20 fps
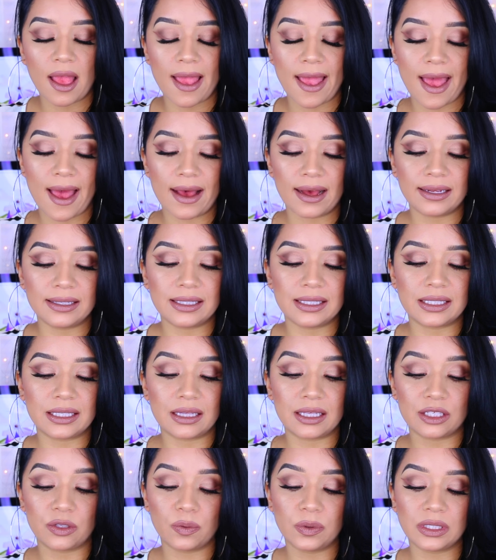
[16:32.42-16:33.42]
and
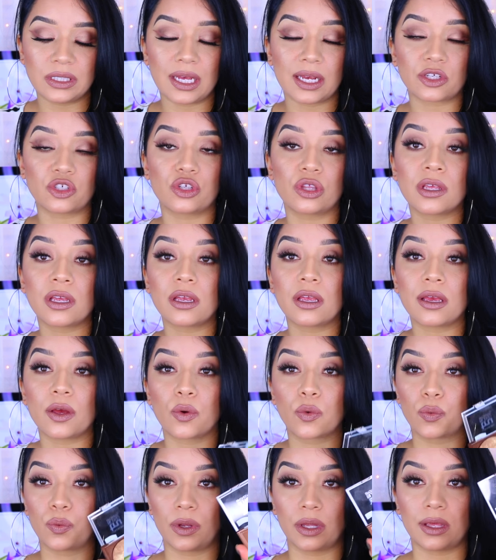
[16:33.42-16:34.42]
this one's actually
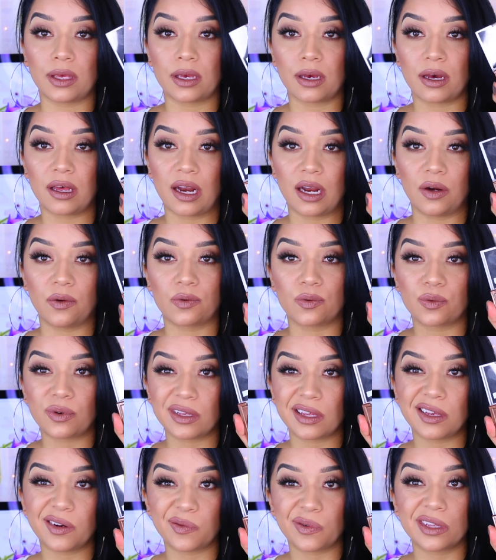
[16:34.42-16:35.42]
really good. I
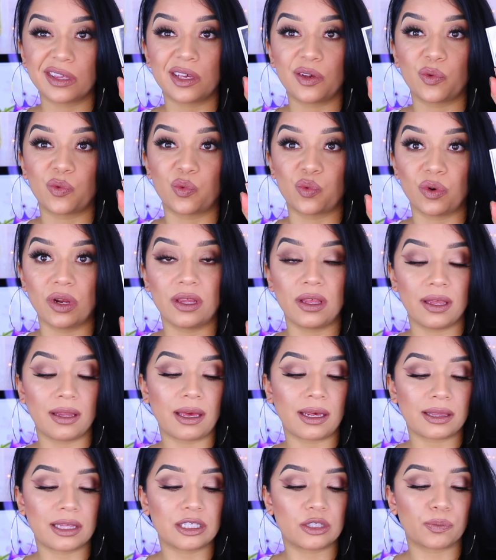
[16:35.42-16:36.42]
really, really, really
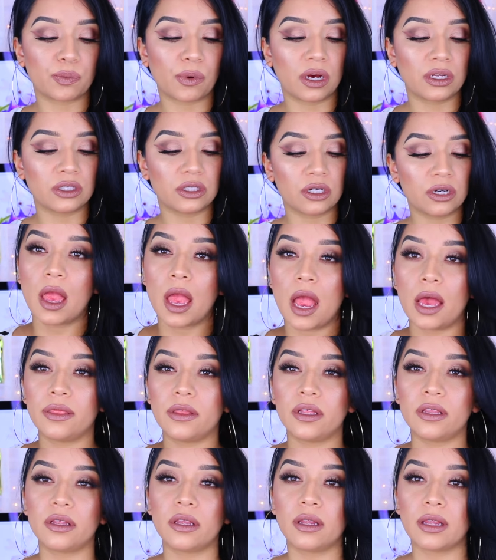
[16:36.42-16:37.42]
like this bronzer.
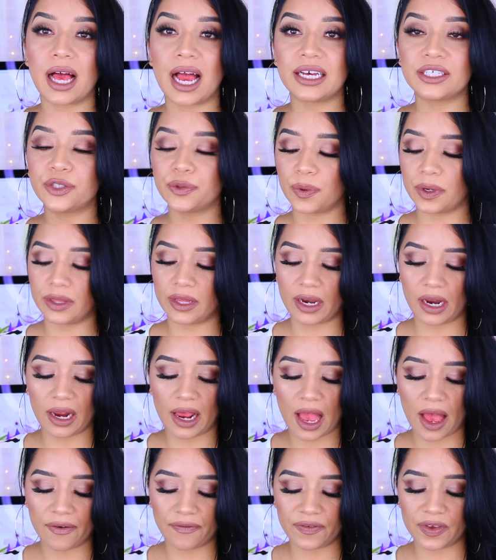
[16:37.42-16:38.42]
And then the last one that I
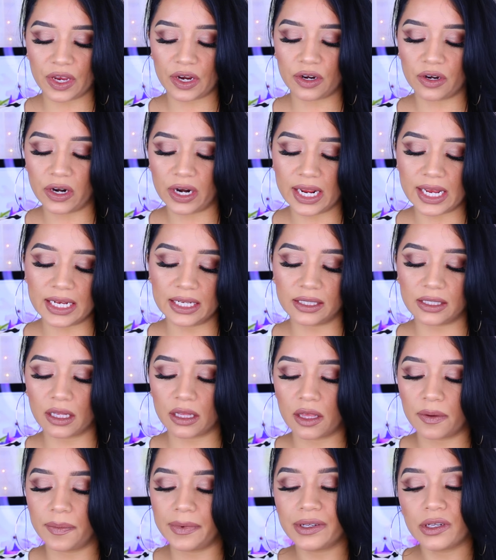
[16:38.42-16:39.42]
have here is
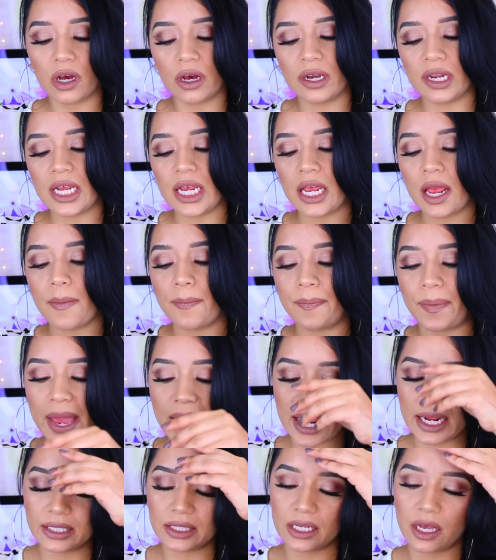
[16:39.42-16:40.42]
the Milani
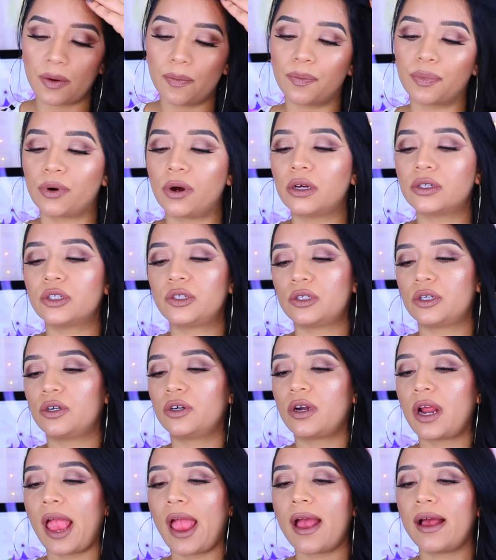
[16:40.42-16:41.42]
Baked
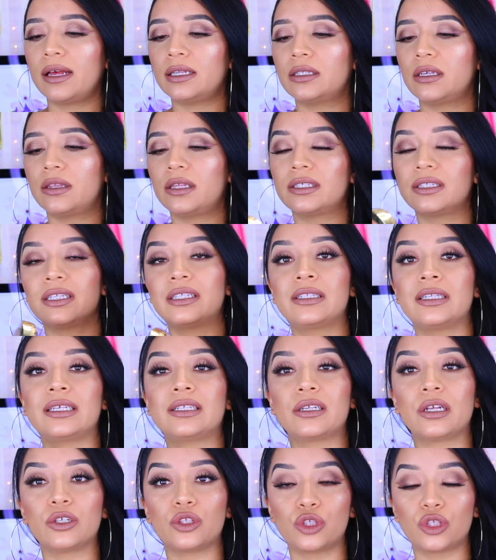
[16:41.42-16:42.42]
Bronzer, and this is
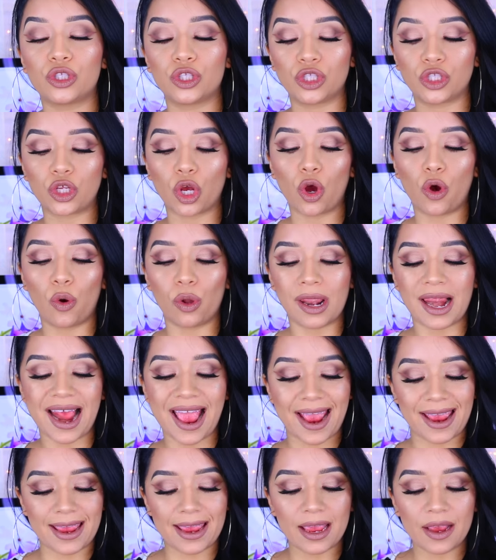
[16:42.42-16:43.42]
in
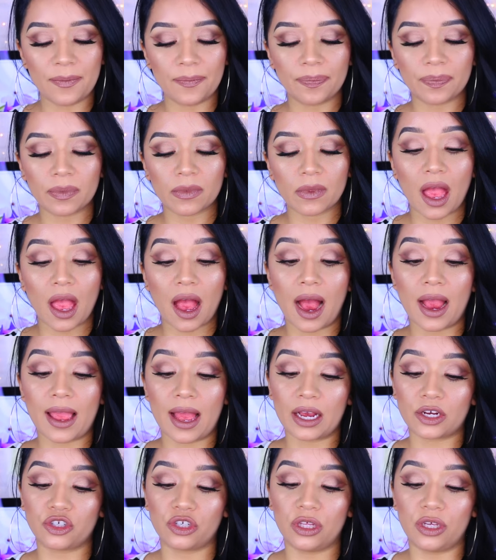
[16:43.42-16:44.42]
Soleil. I
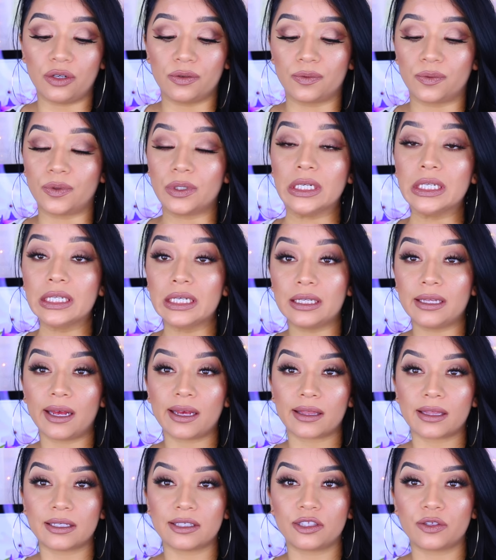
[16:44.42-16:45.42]
actually really
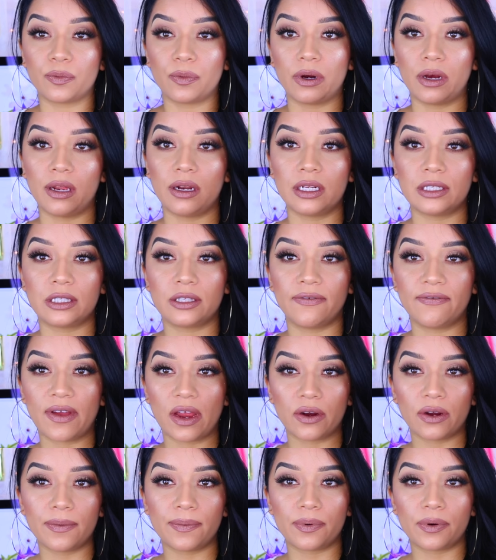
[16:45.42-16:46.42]
like this one. It's
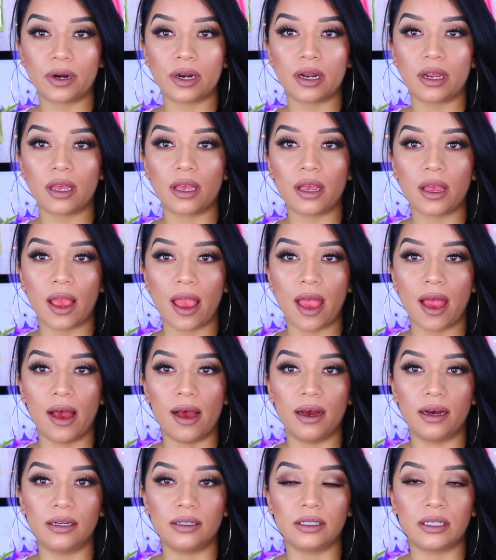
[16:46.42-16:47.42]
very pretty,
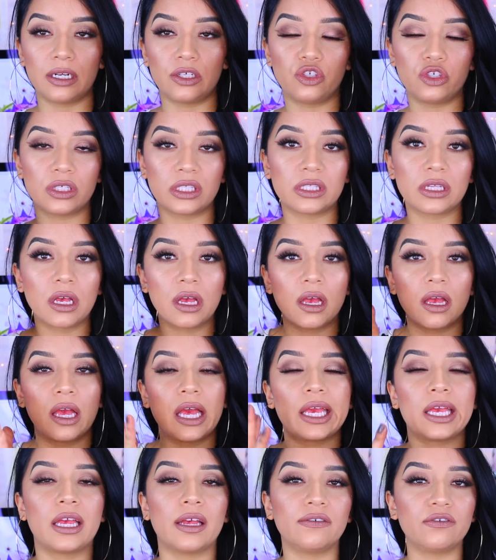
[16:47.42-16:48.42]
and it just
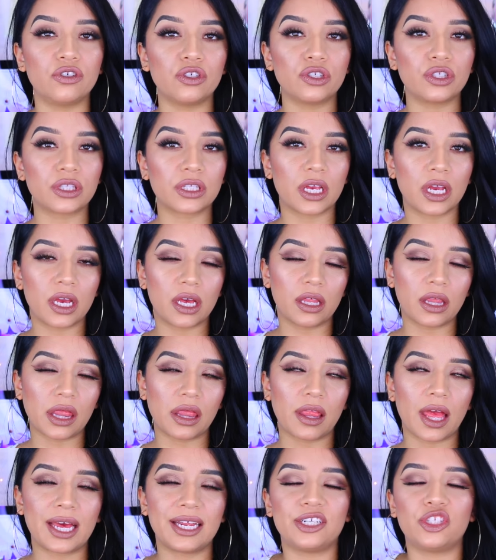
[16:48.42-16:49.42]
gives your
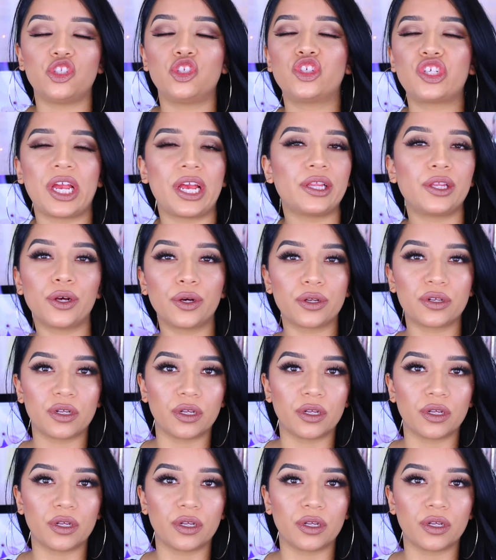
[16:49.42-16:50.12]
skin that J Lo